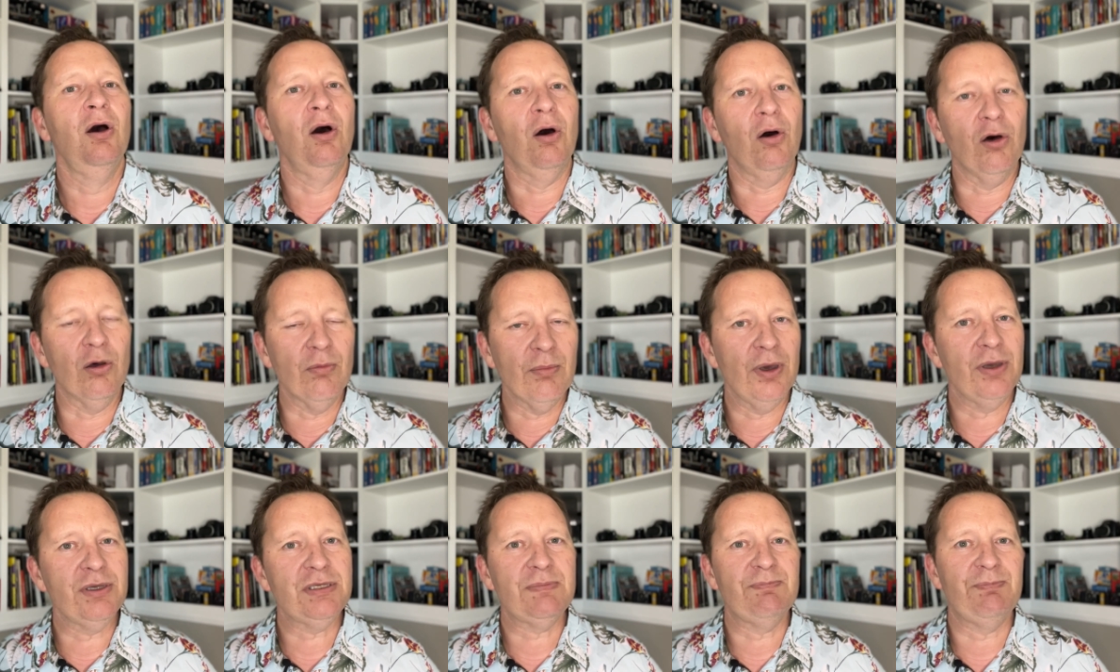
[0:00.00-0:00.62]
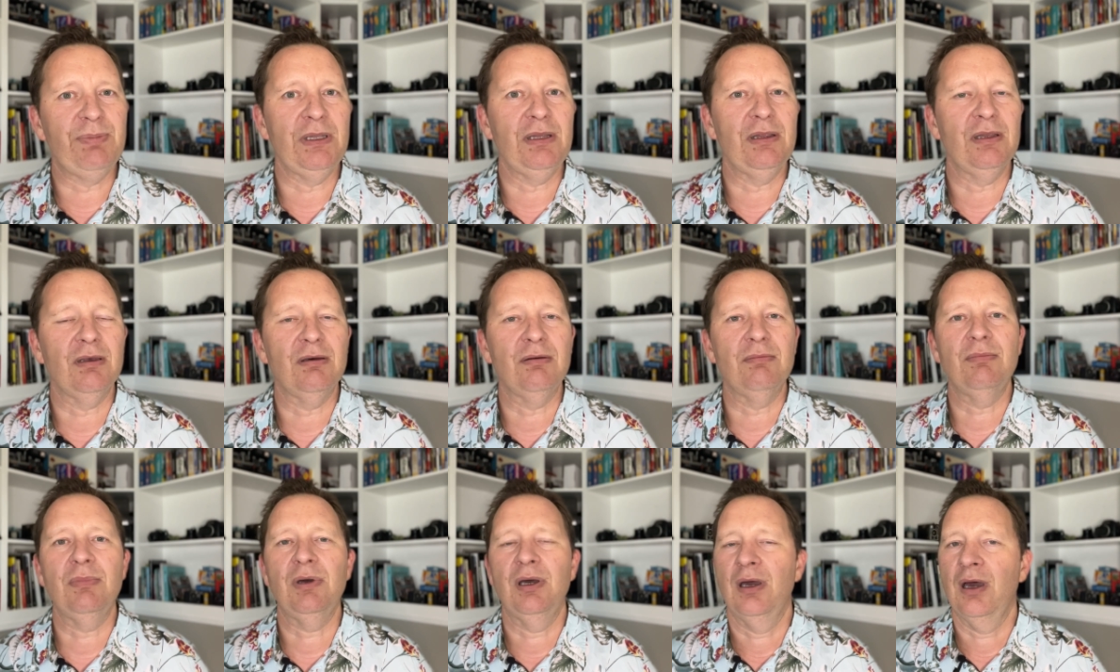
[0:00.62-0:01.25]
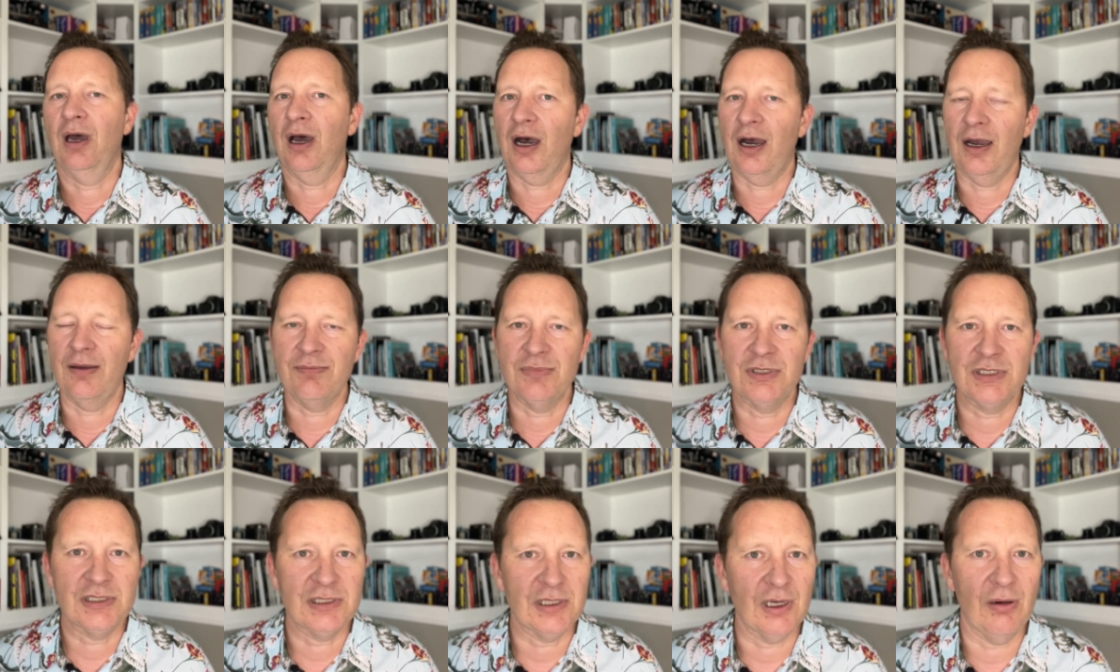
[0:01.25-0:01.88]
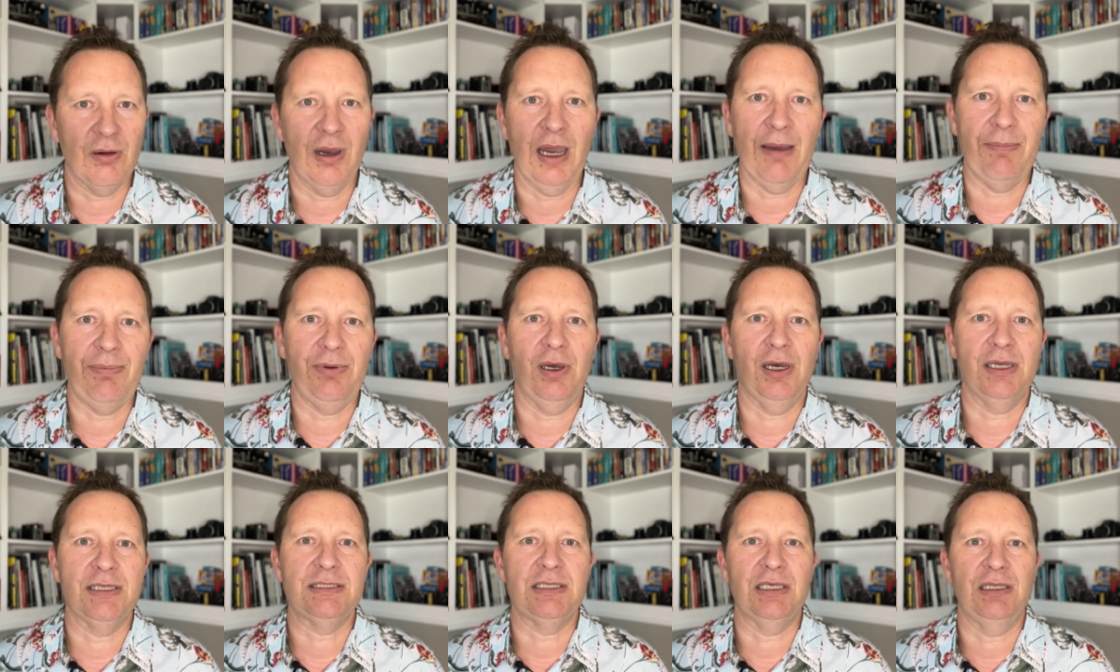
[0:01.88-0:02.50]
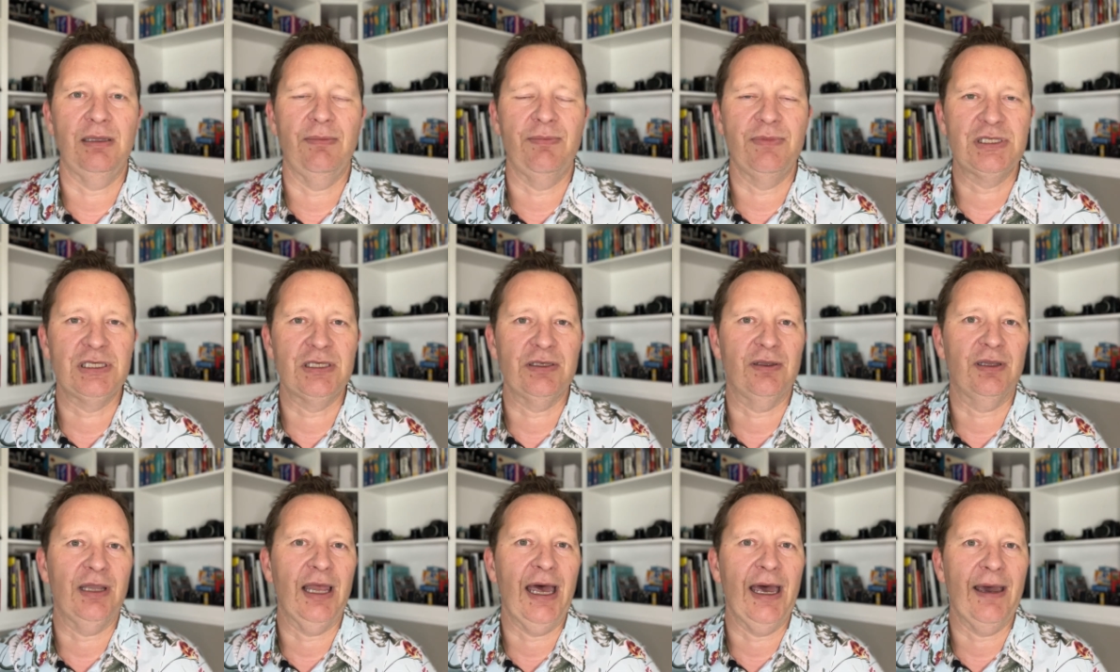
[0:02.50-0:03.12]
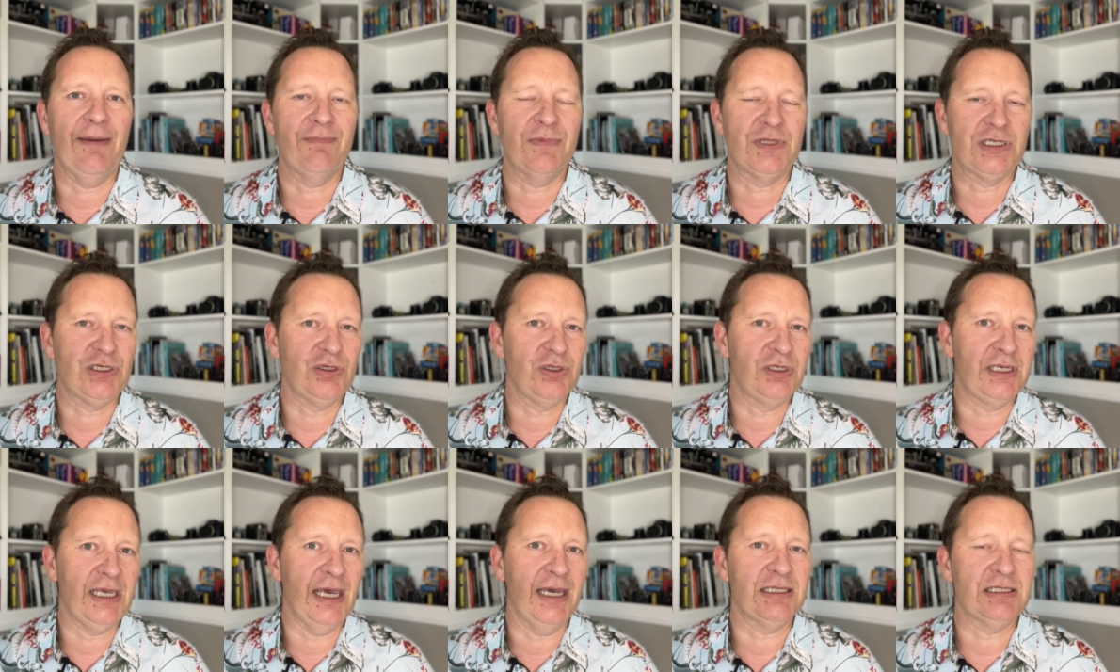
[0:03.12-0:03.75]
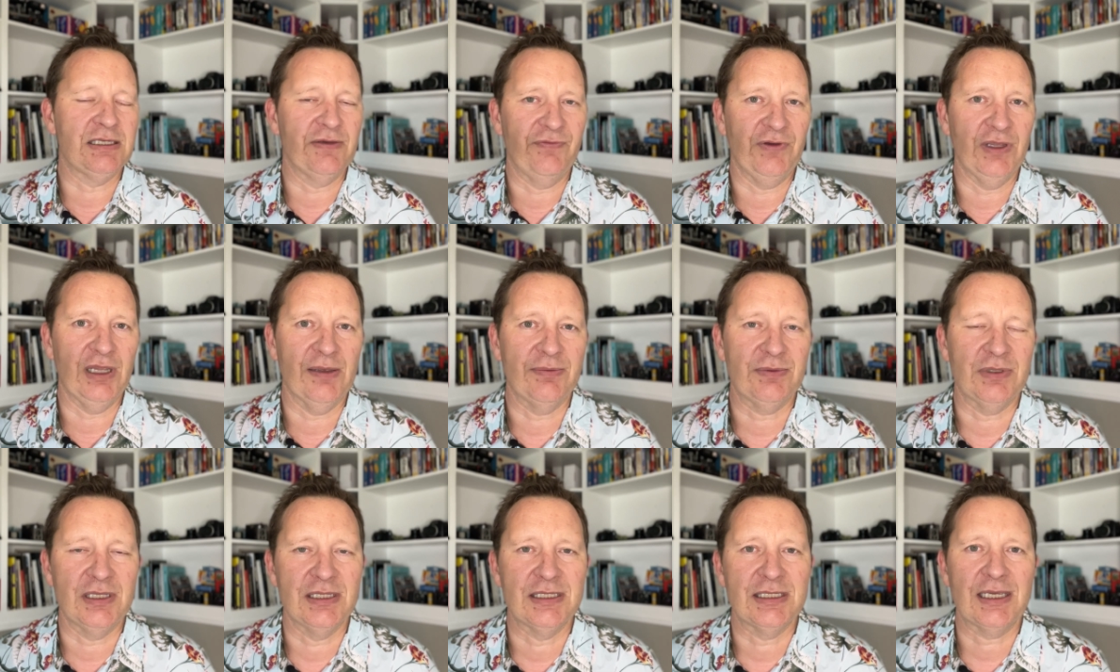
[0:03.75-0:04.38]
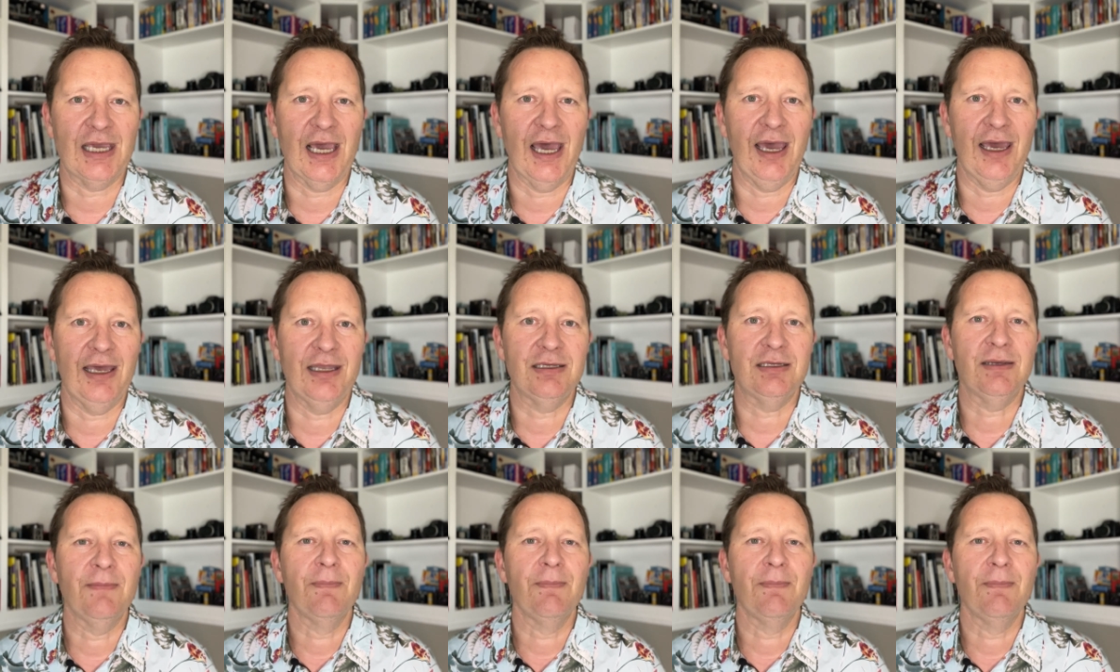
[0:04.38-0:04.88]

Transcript: Almost binned them. I'm so happy I sent them to the lab to get developed and scanned.